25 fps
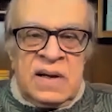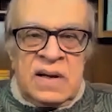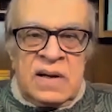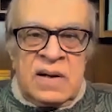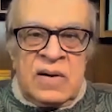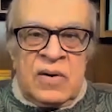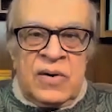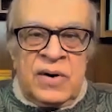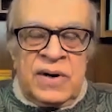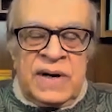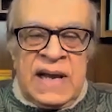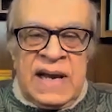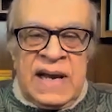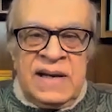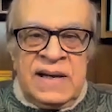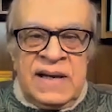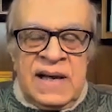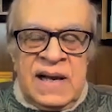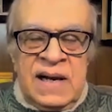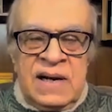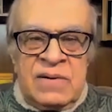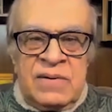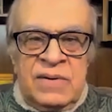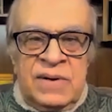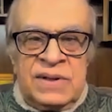organic
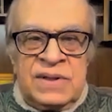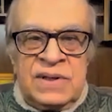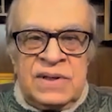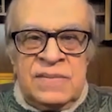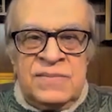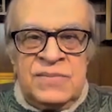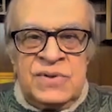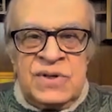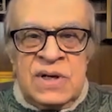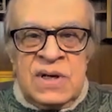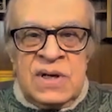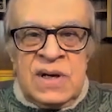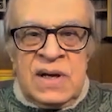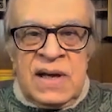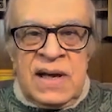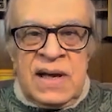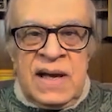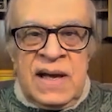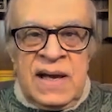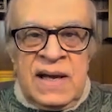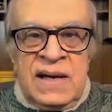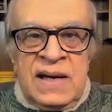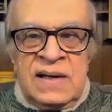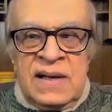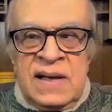algorithms,
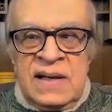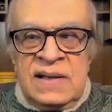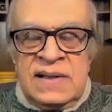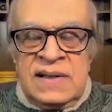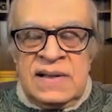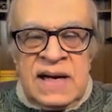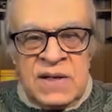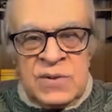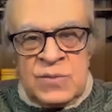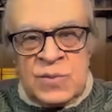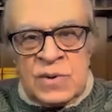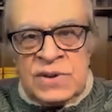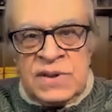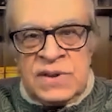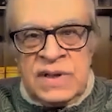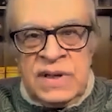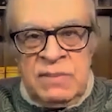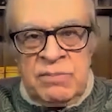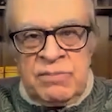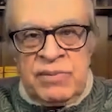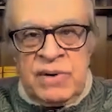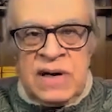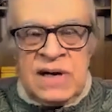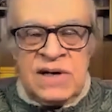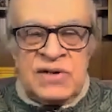and that is what the
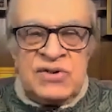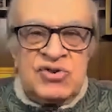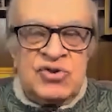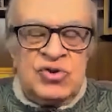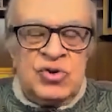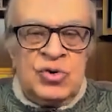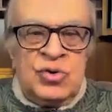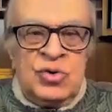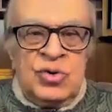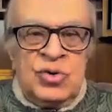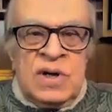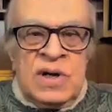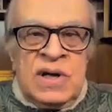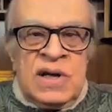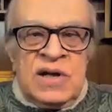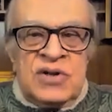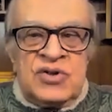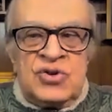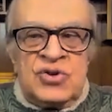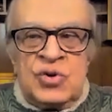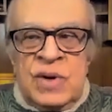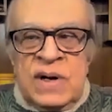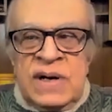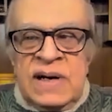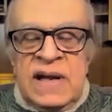implants do.
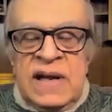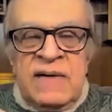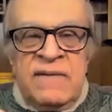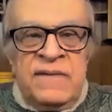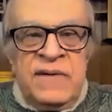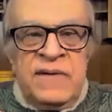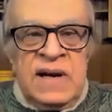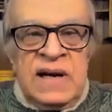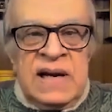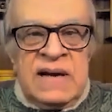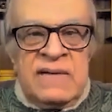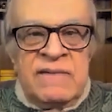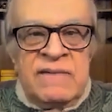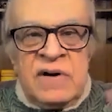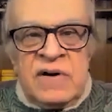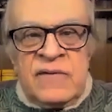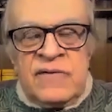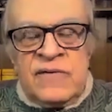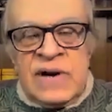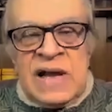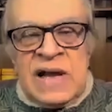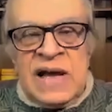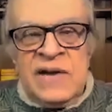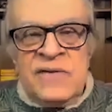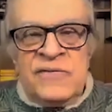So at every level
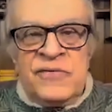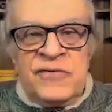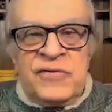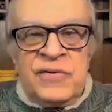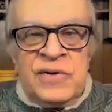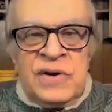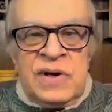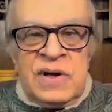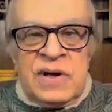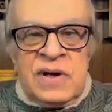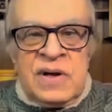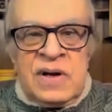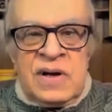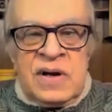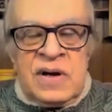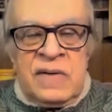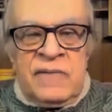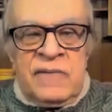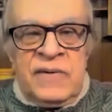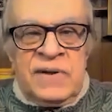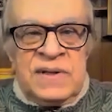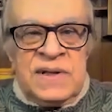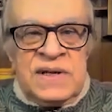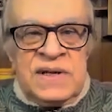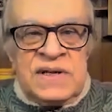of life,
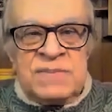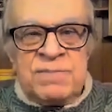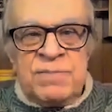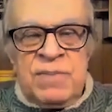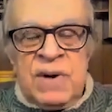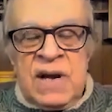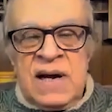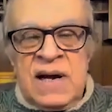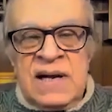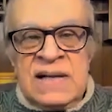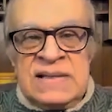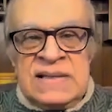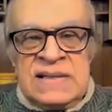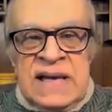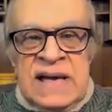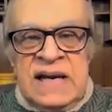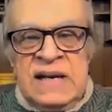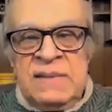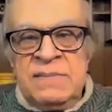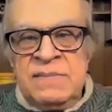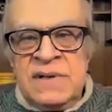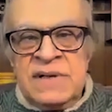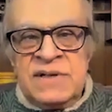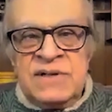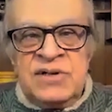whether it's plants,
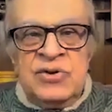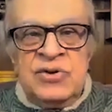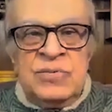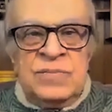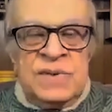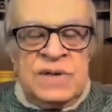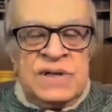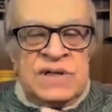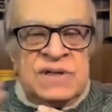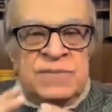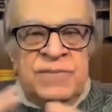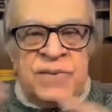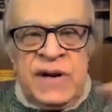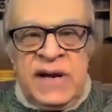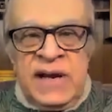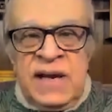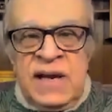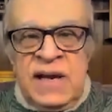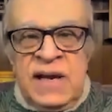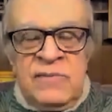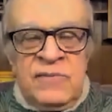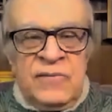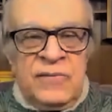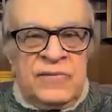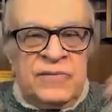animals, humans,
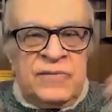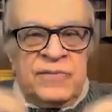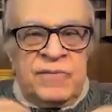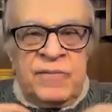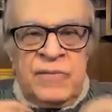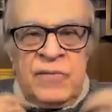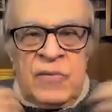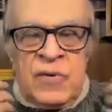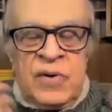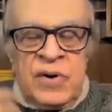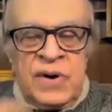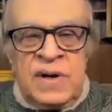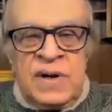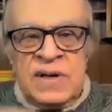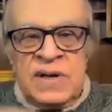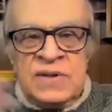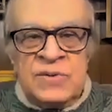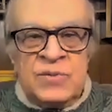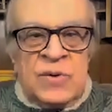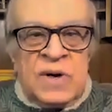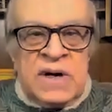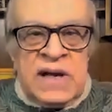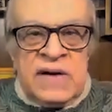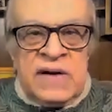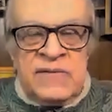brain,
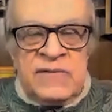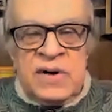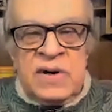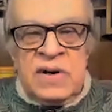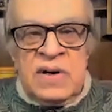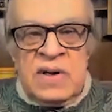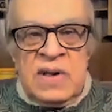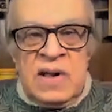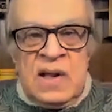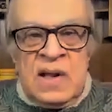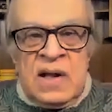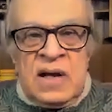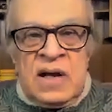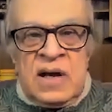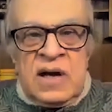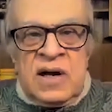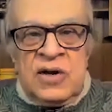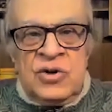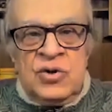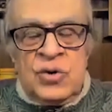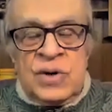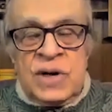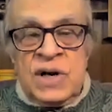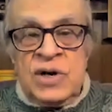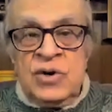organs, whatever,
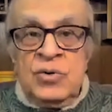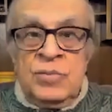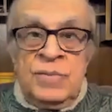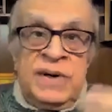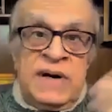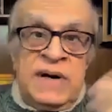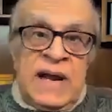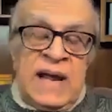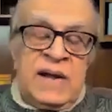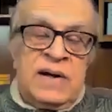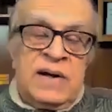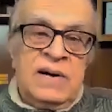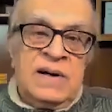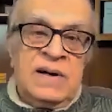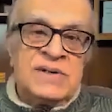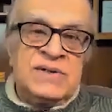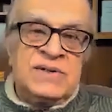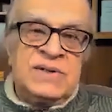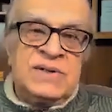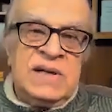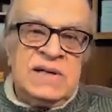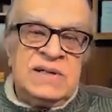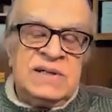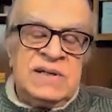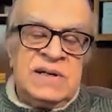you can do
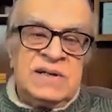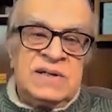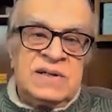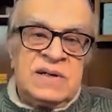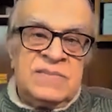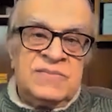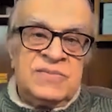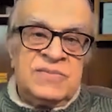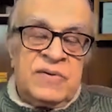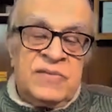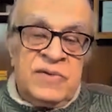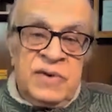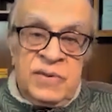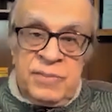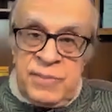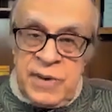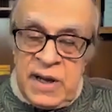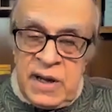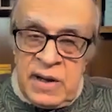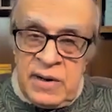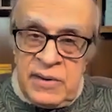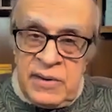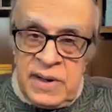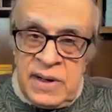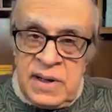miraculous things in terms of
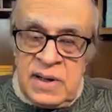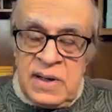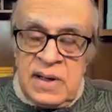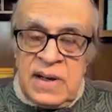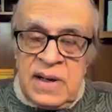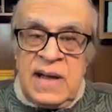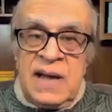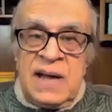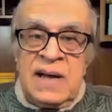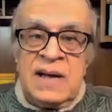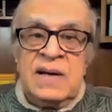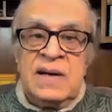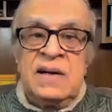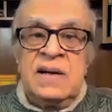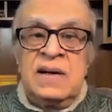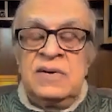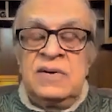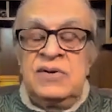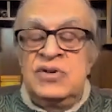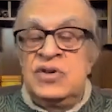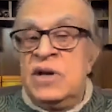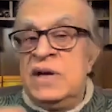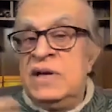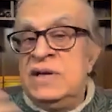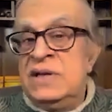repairing
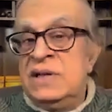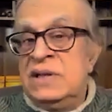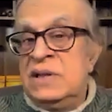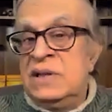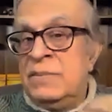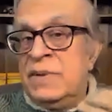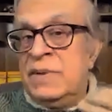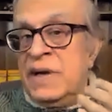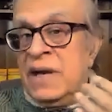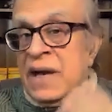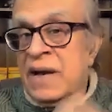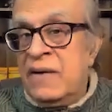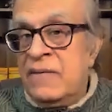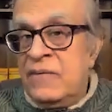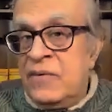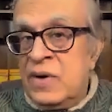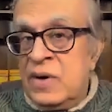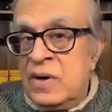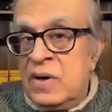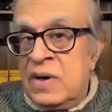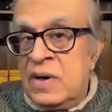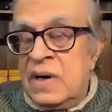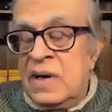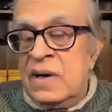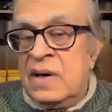and changing the
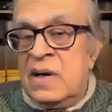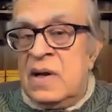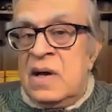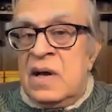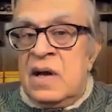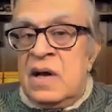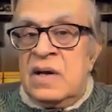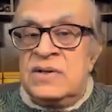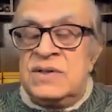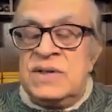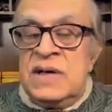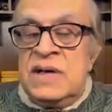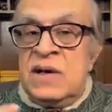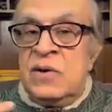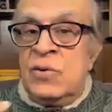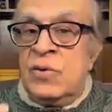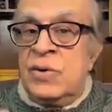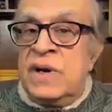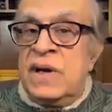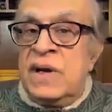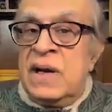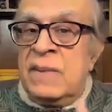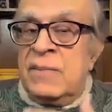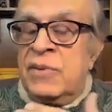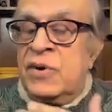behavior and saying,
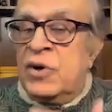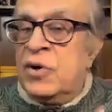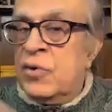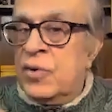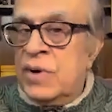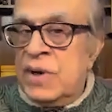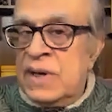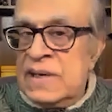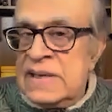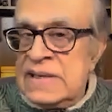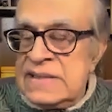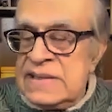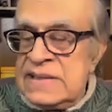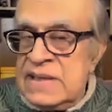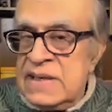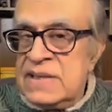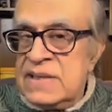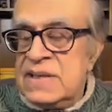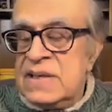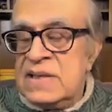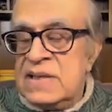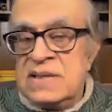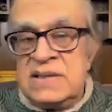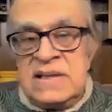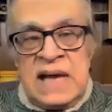okay, I'm curing
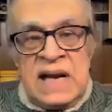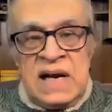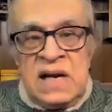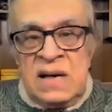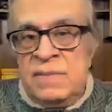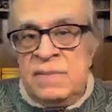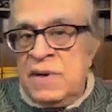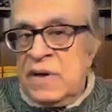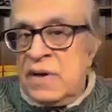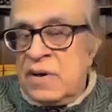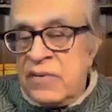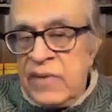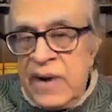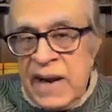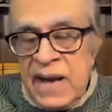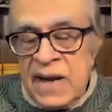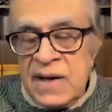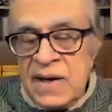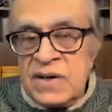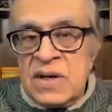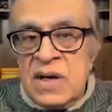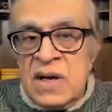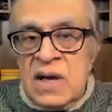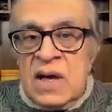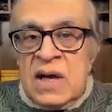diseases. That'll be
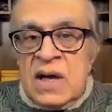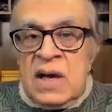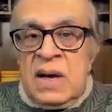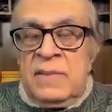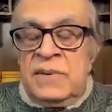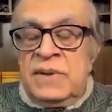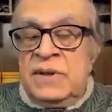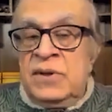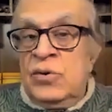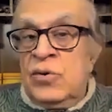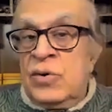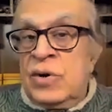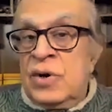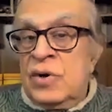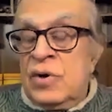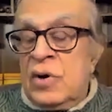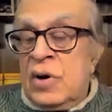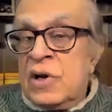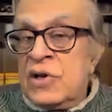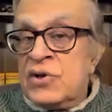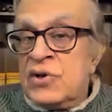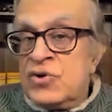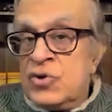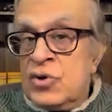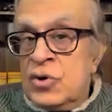great. But you can
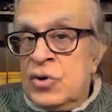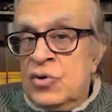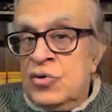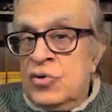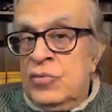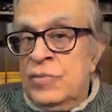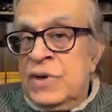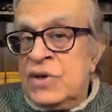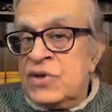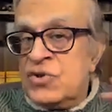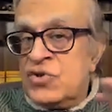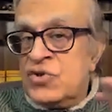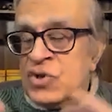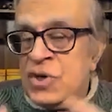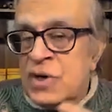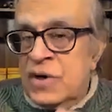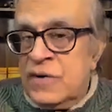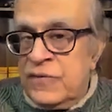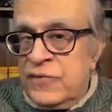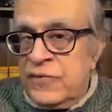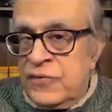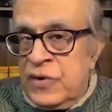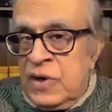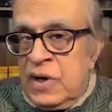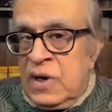also do
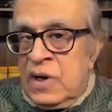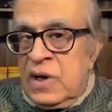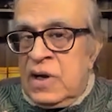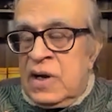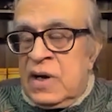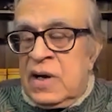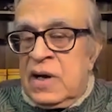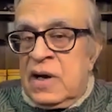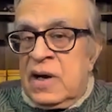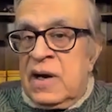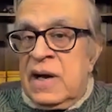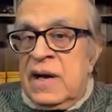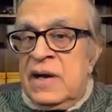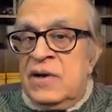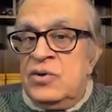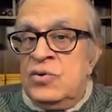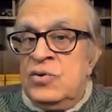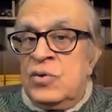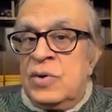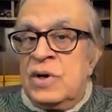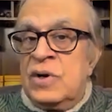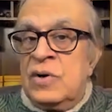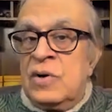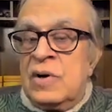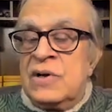mischief, and
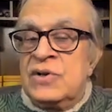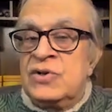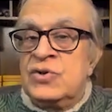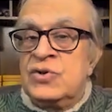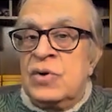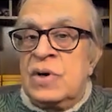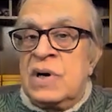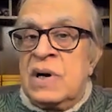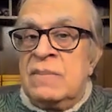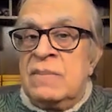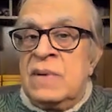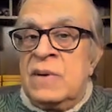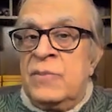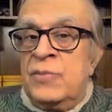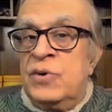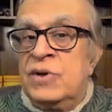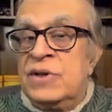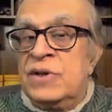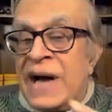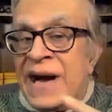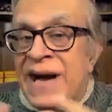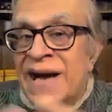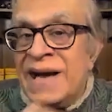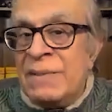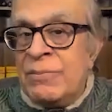you can also come up
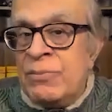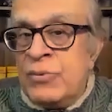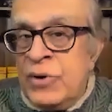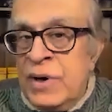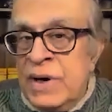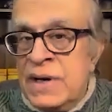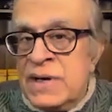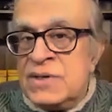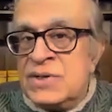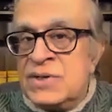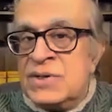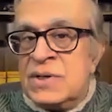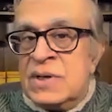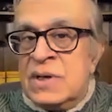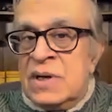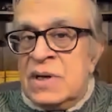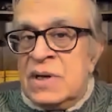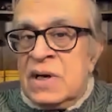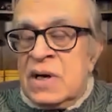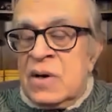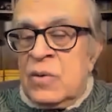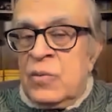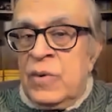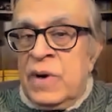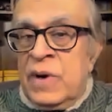with hybrids
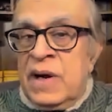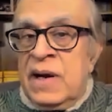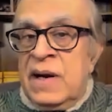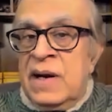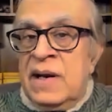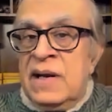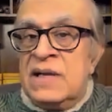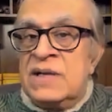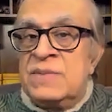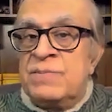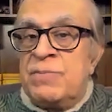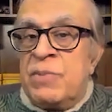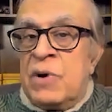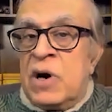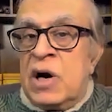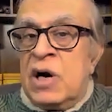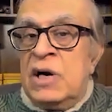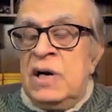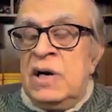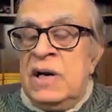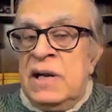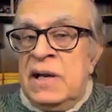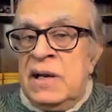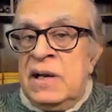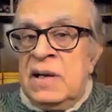where it's
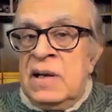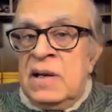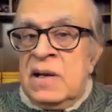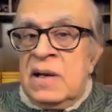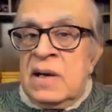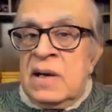partly